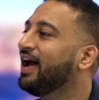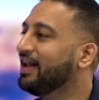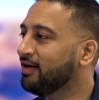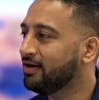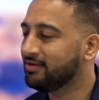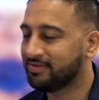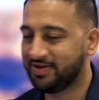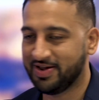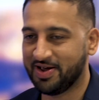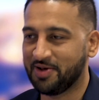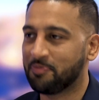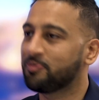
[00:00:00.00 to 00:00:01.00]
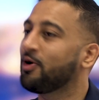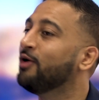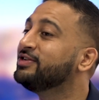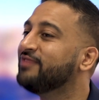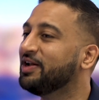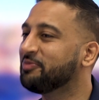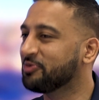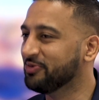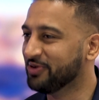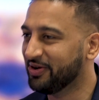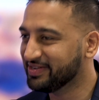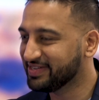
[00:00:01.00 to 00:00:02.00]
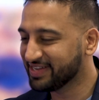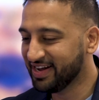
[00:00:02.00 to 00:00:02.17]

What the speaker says: and pro-developer or not,